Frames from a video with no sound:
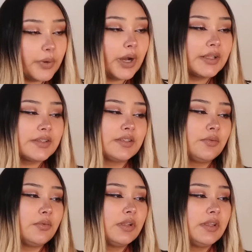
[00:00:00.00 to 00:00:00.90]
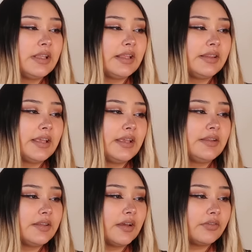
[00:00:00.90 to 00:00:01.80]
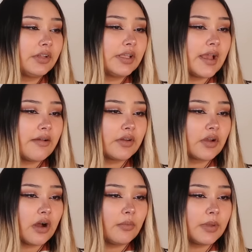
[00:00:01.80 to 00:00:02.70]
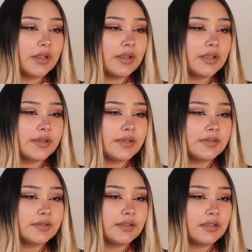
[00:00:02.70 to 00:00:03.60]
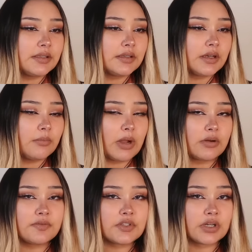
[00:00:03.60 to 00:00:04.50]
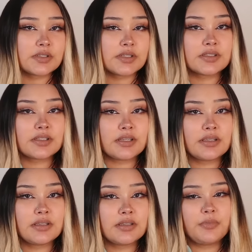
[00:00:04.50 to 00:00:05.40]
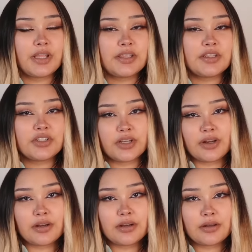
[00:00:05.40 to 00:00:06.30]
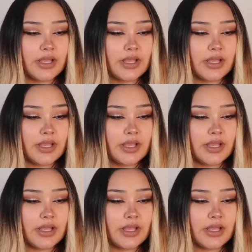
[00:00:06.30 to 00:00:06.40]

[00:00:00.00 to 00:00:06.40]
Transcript: But the one thing that they definitely have in common is the amount of toxicity that they share.